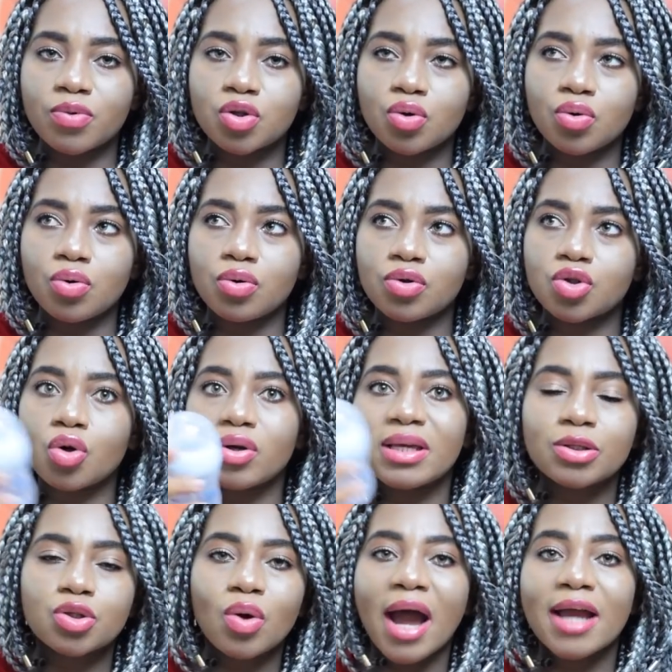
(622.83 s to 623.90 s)
So
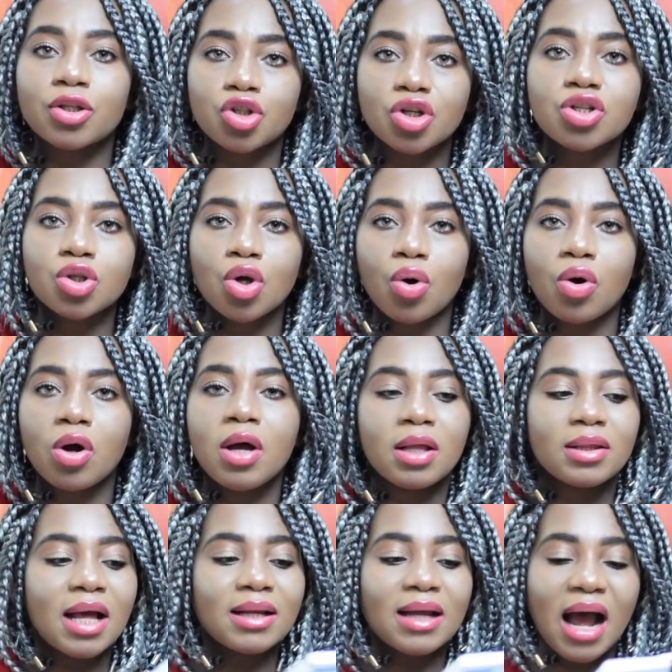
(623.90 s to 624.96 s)
I just know
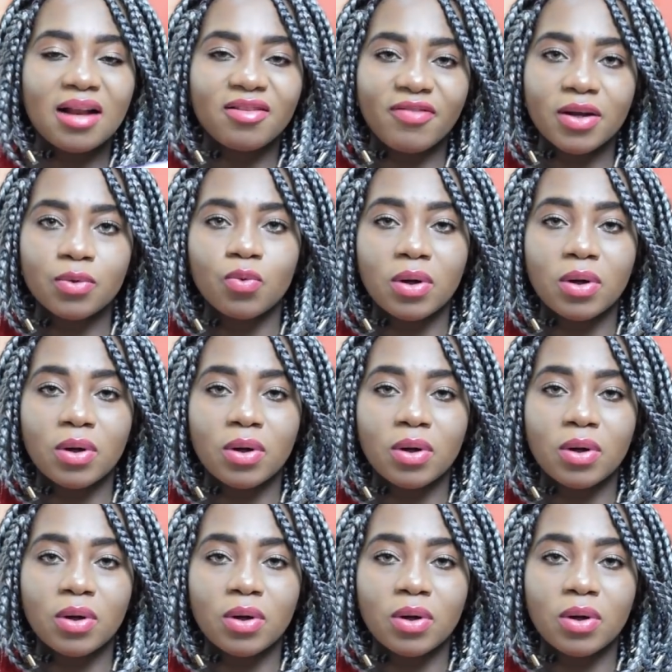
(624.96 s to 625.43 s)
that the